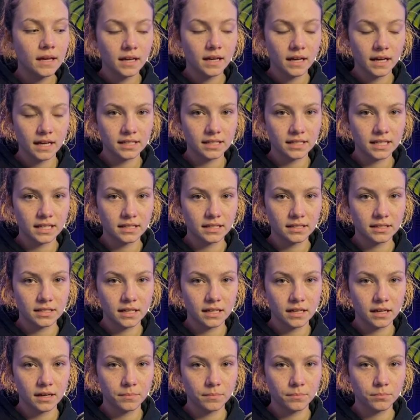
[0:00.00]
And then
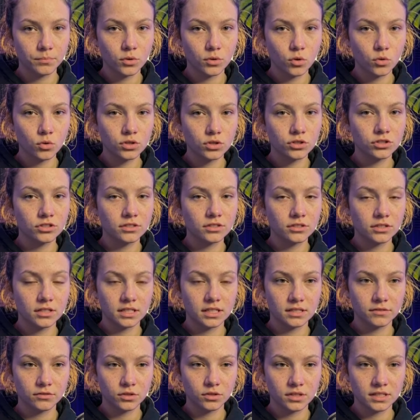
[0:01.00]
the course
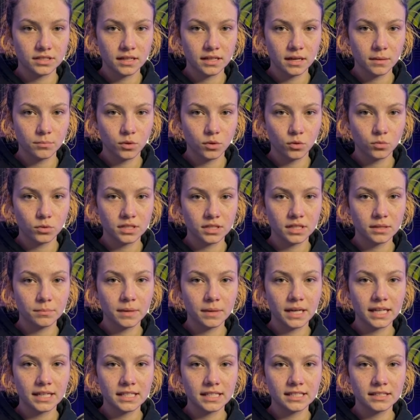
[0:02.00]
3, for example, we could
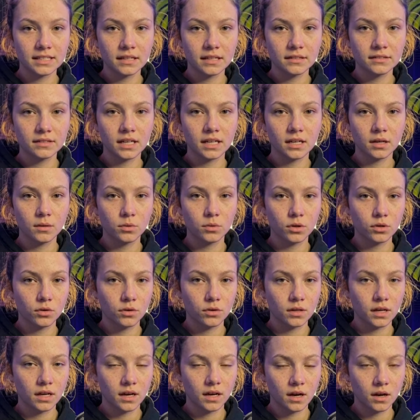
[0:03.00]
make it
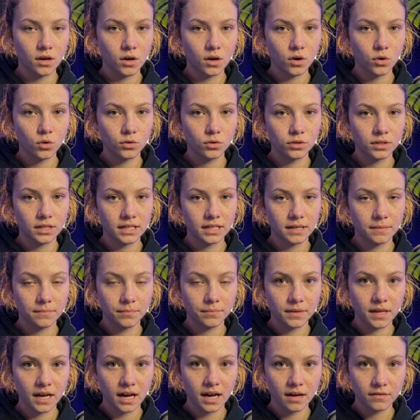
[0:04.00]
available only
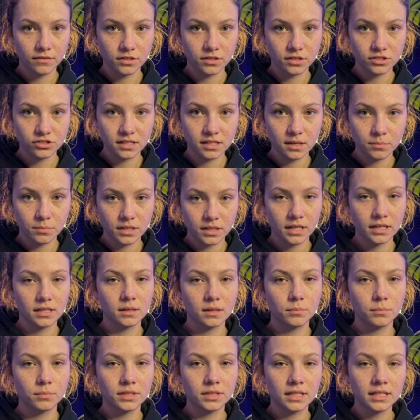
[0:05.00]
after somebody
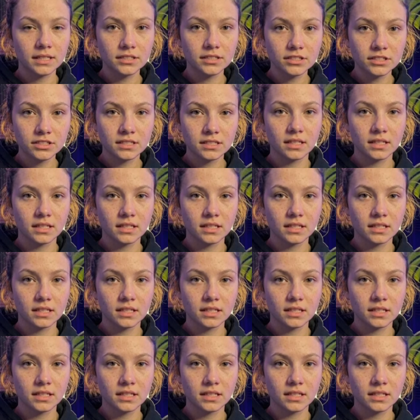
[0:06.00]
completes